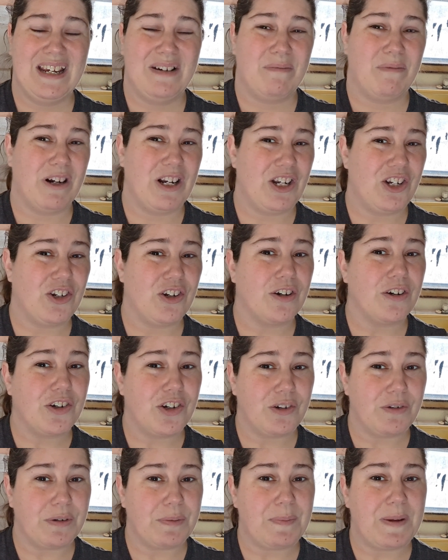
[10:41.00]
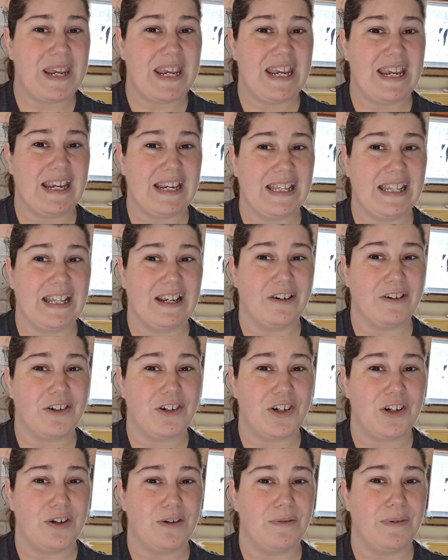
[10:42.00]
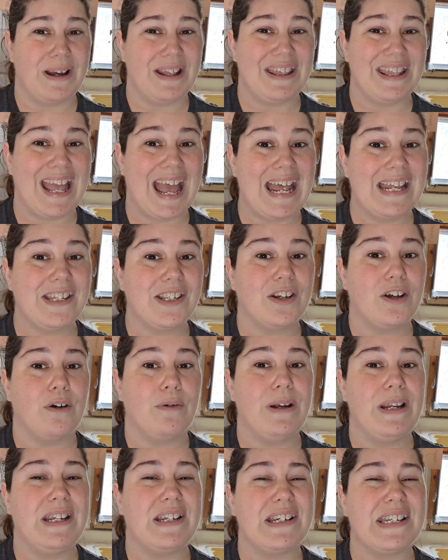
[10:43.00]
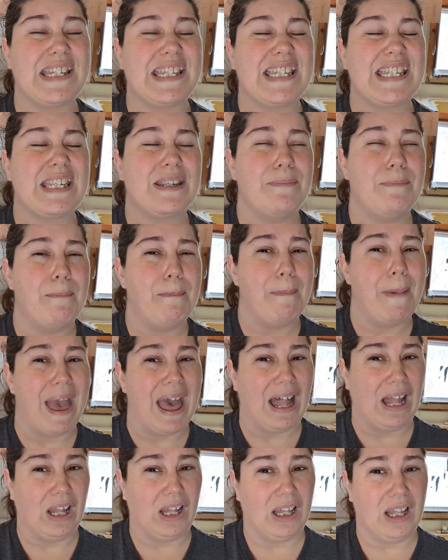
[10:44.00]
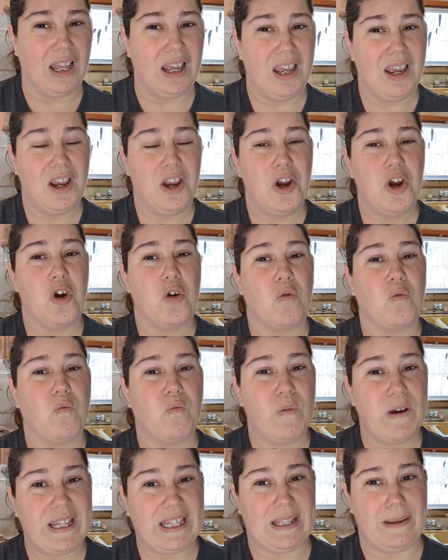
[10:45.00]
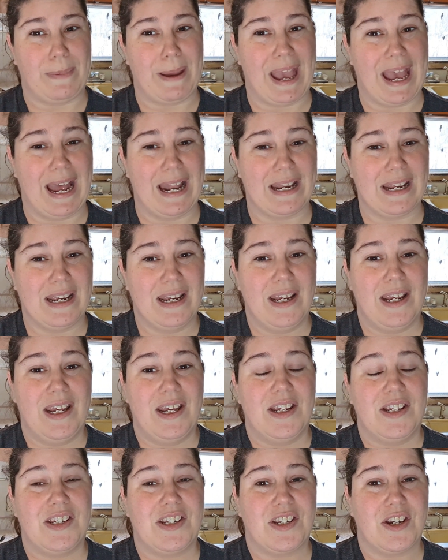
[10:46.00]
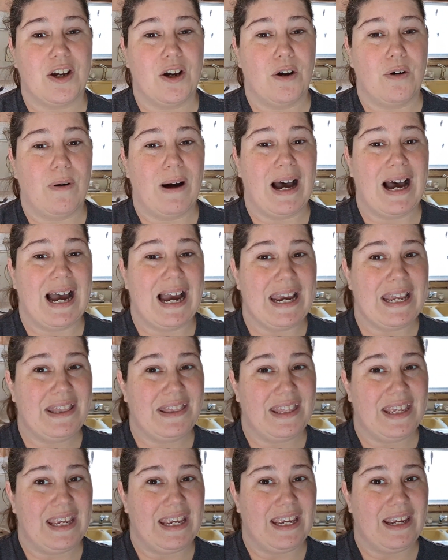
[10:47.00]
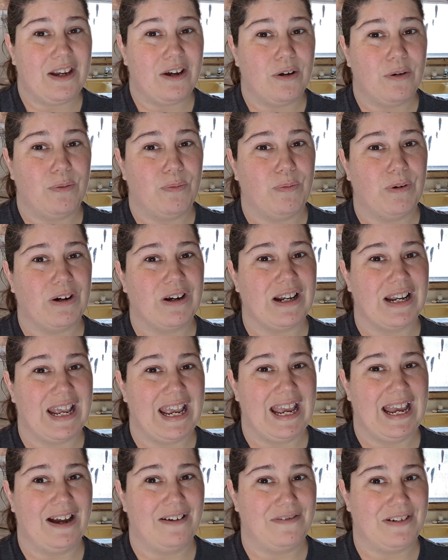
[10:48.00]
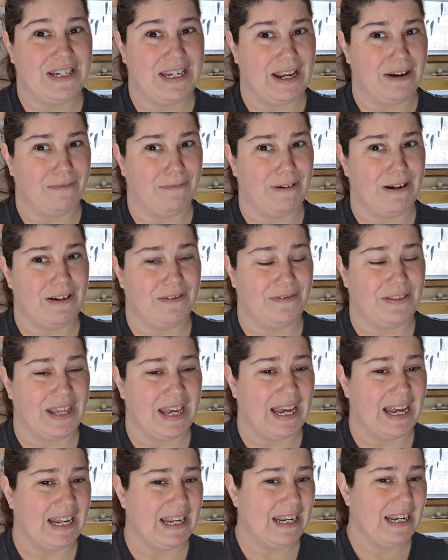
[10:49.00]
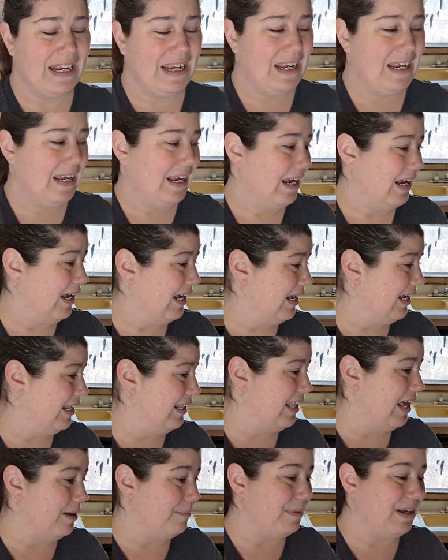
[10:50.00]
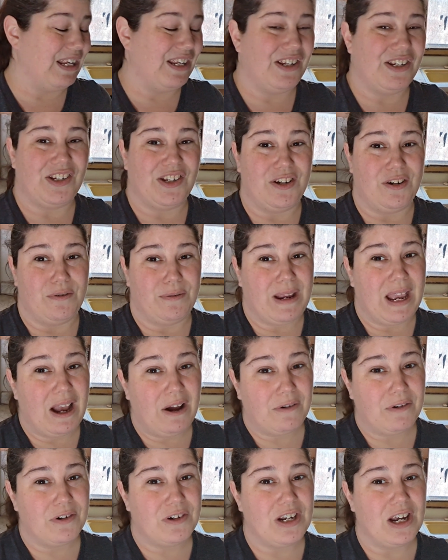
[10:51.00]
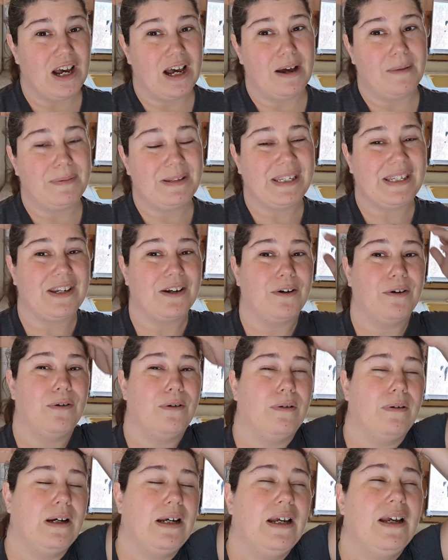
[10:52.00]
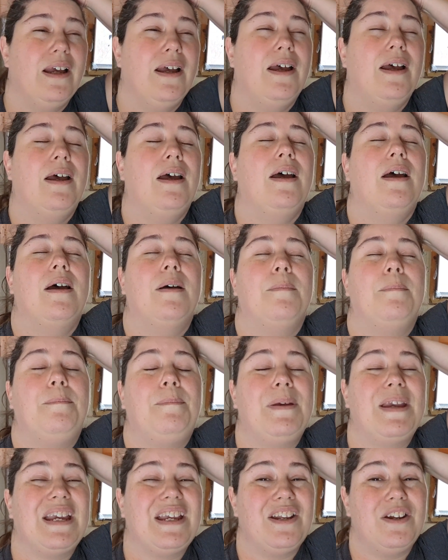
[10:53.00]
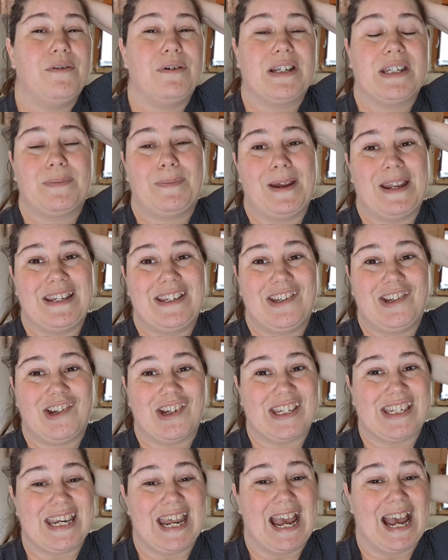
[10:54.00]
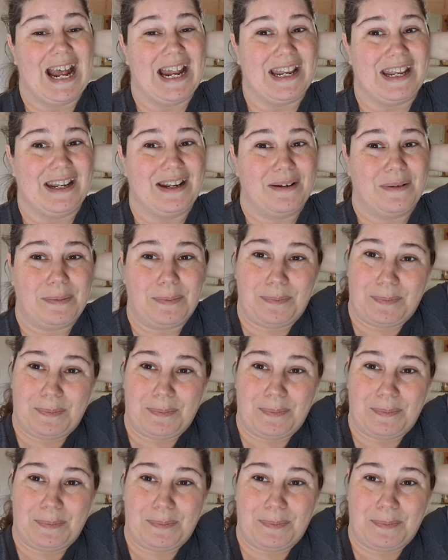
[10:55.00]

Pretty sure she was peeing in there too, and that's going to smell really bad. So I think we're gonna have to get rid of that. And that means new countertops. So big new expense just added.